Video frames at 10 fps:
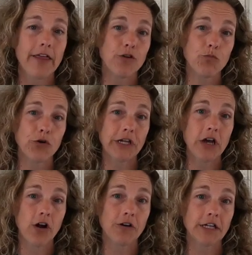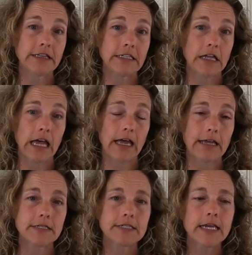They're pretty hardy little
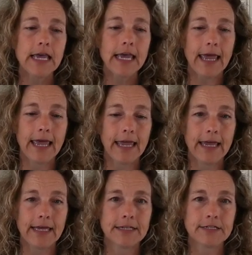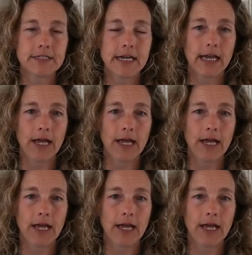guys, and